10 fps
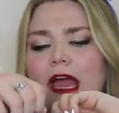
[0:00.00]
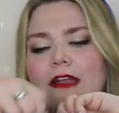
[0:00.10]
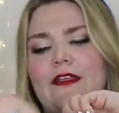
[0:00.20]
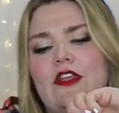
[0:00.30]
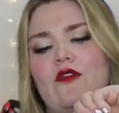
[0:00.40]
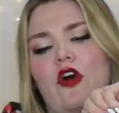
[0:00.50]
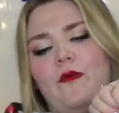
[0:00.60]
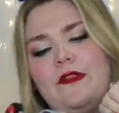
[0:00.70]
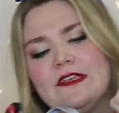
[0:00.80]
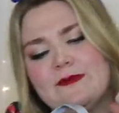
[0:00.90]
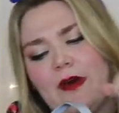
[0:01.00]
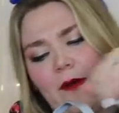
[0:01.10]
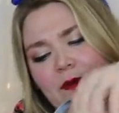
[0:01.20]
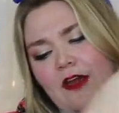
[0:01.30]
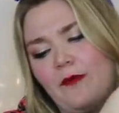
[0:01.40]
And then you open this
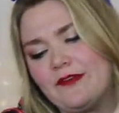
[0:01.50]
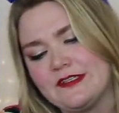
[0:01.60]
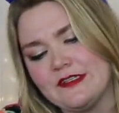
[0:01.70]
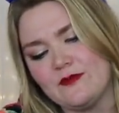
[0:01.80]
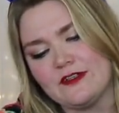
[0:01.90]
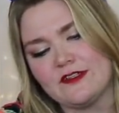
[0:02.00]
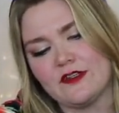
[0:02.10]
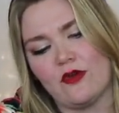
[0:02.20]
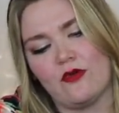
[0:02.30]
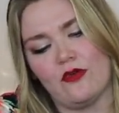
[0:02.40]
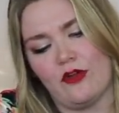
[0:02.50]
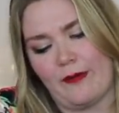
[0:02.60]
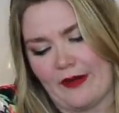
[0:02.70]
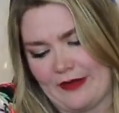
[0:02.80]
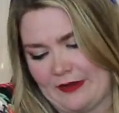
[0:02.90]
puppy up. This is what's so cool
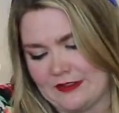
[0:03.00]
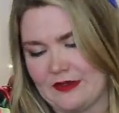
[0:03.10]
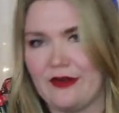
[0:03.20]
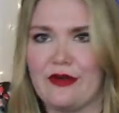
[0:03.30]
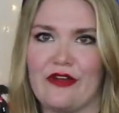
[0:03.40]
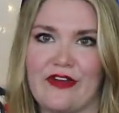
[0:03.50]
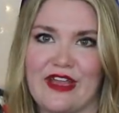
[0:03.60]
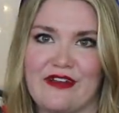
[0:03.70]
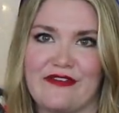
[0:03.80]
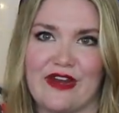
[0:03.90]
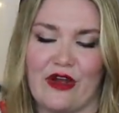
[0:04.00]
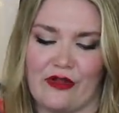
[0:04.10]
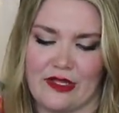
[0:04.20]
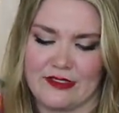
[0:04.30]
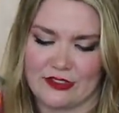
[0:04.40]
about it. So I don't know if I can fit it
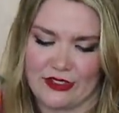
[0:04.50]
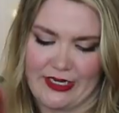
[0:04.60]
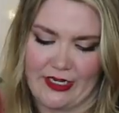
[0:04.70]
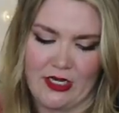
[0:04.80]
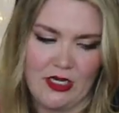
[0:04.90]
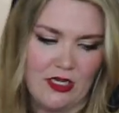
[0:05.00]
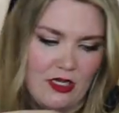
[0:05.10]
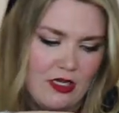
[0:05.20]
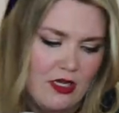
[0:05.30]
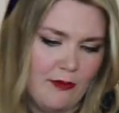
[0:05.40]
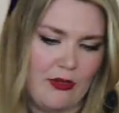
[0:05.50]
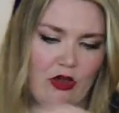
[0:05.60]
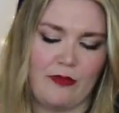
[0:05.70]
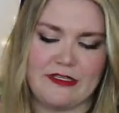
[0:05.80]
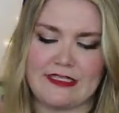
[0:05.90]
all on screen. But
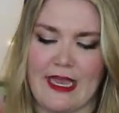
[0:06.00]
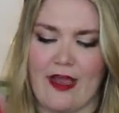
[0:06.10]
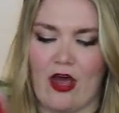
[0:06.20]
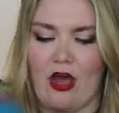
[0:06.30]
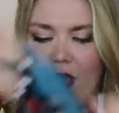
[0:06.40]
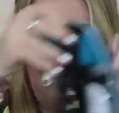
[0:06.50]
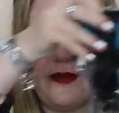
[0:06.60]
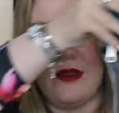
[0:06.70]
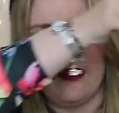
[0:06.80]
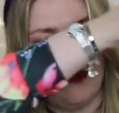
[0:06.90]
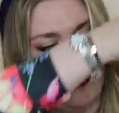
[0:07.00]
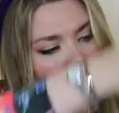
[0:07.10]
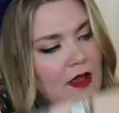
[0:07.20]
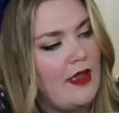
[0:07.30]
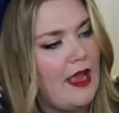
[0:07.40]
you open this guy up
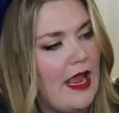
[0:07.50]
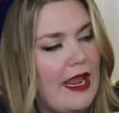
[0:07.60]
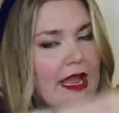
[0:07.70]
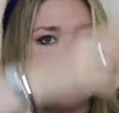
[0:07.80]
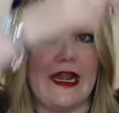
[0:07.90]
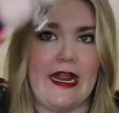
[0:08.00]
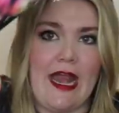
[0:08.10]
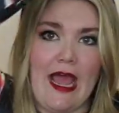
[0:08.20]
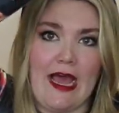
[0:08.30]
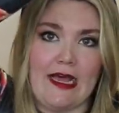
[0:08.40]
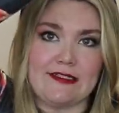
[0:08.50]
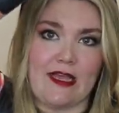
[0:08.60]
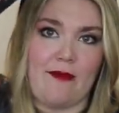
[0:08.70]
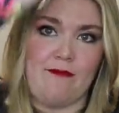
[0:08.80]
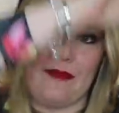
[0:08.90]
and it has
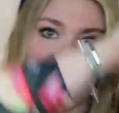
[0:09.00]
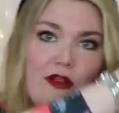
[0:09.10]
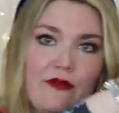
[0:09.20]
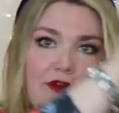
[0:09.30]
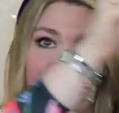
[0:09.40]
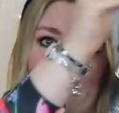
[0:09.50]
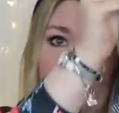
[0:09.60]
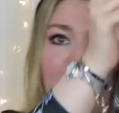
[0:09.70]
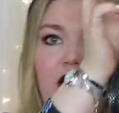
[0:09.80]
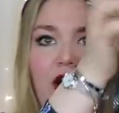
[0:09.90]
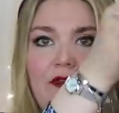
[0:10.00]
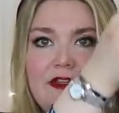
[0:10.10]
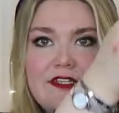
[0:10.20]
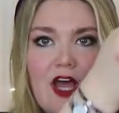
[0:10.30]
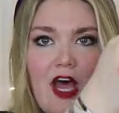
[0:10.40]
a mirror on
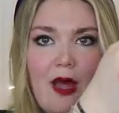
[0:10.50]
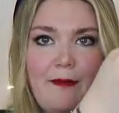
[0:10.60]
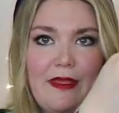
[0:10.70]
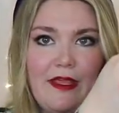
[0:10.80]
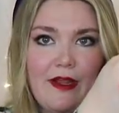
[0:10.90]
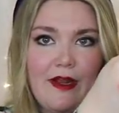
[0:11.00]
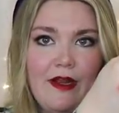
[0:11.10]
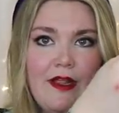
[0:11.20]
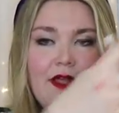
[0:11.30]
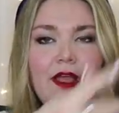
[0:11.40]
the top here.